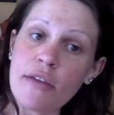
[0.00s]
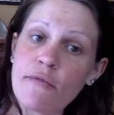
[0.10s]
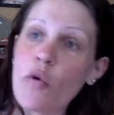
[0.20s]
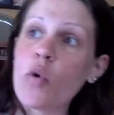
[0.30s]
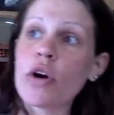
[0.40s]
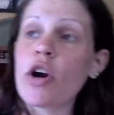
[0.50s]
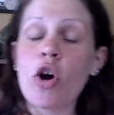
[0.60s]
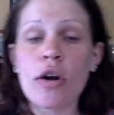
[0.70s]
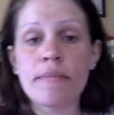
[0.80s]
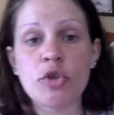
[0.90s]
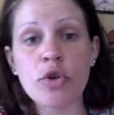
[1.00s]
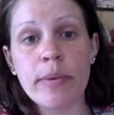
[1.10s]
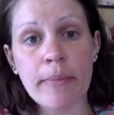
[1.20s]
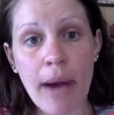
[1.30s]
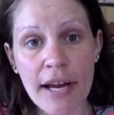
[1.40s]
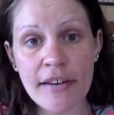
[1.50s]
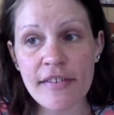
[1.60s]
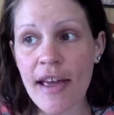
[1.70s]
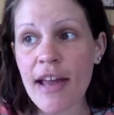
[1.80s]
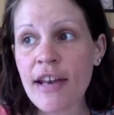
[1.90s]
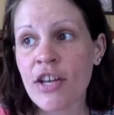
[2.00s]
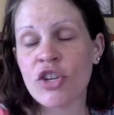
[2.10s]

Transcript: For To Be Mindset,